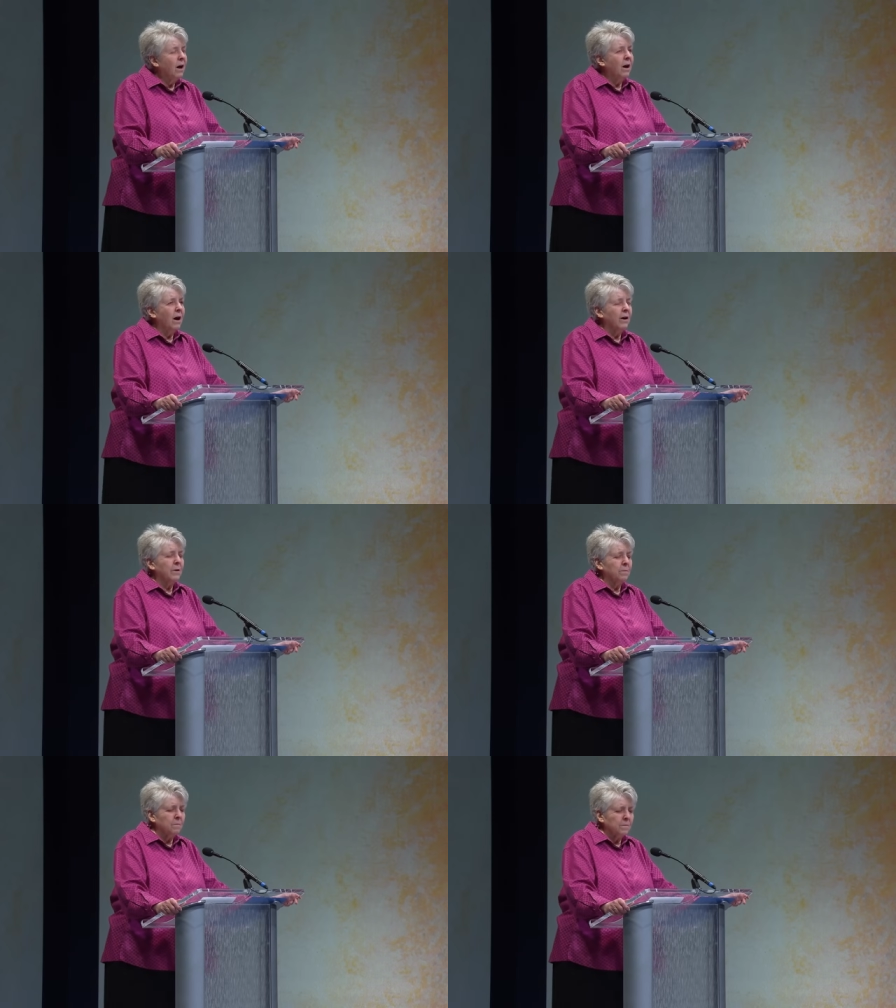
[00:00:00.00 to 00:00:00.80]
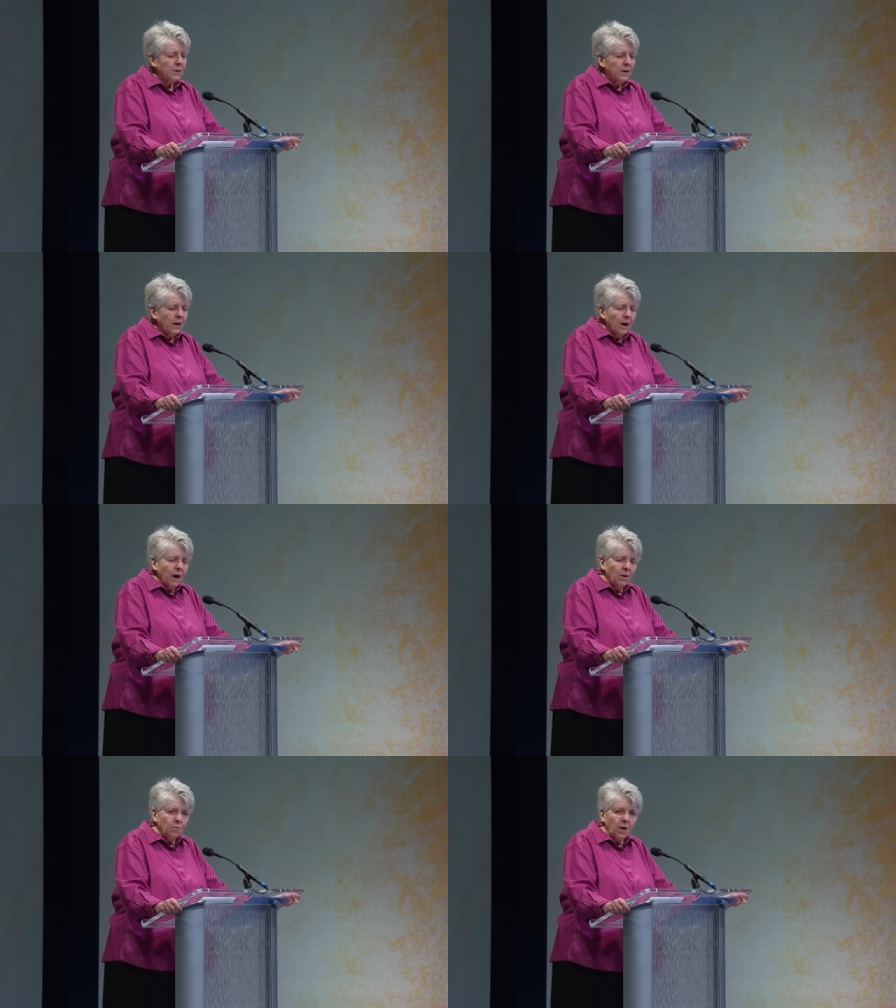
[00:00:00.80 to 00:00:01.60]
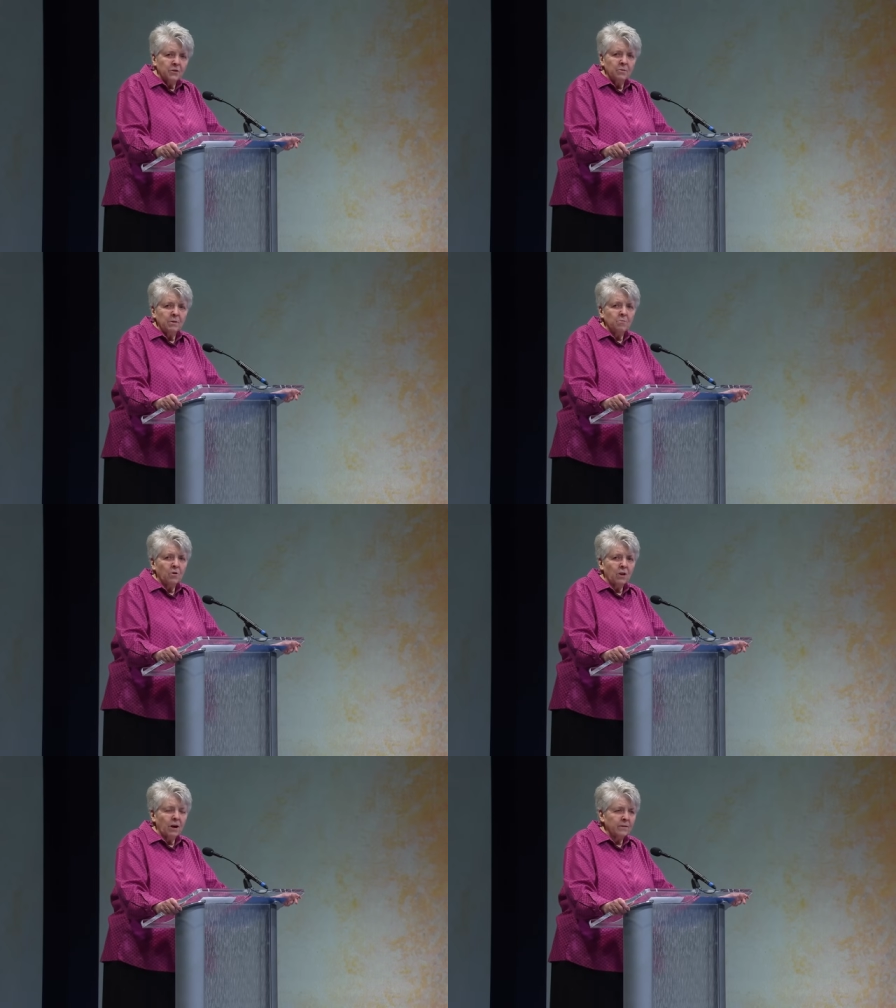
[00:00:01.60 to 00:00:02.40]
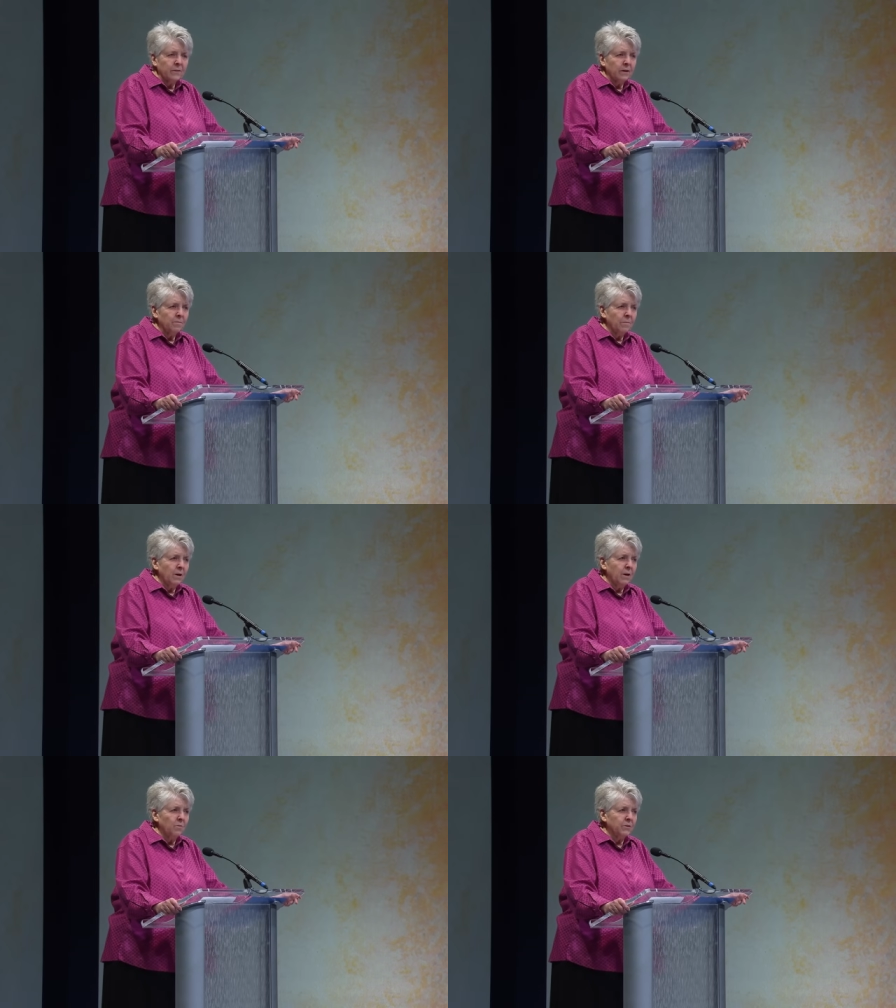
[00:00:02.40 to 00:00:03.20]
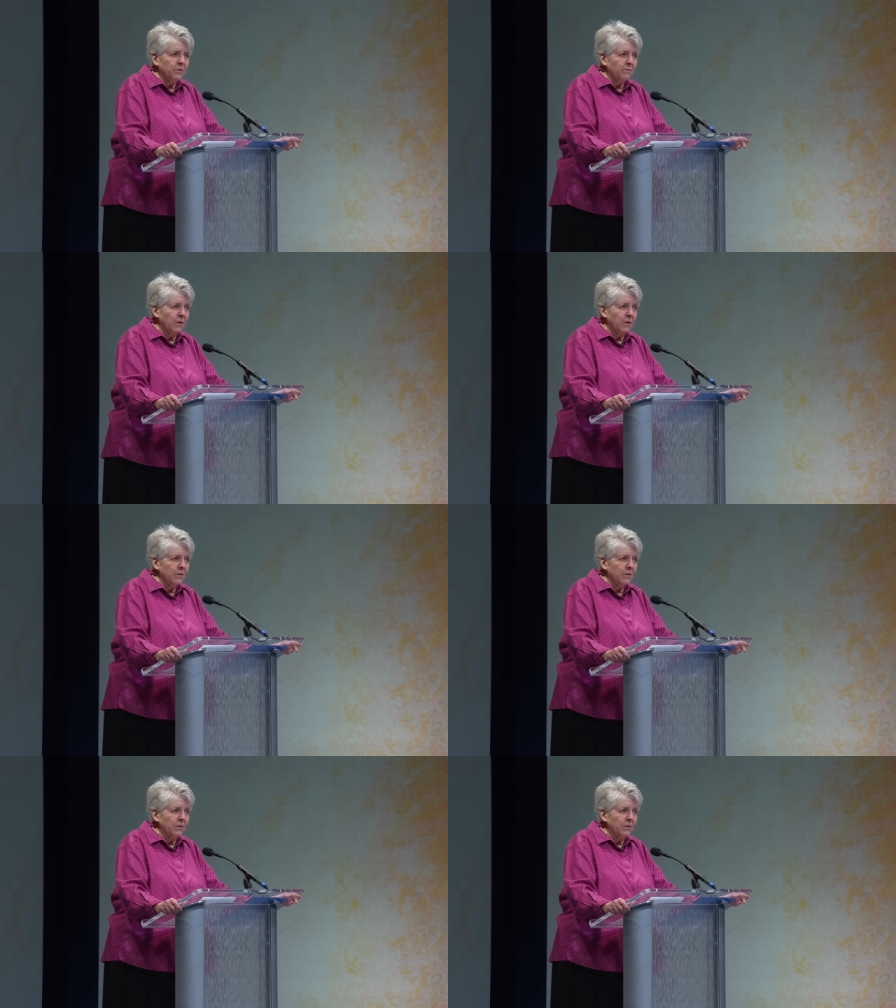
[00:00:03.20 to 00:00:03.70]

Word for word: I, I want to be more like them. I want to follow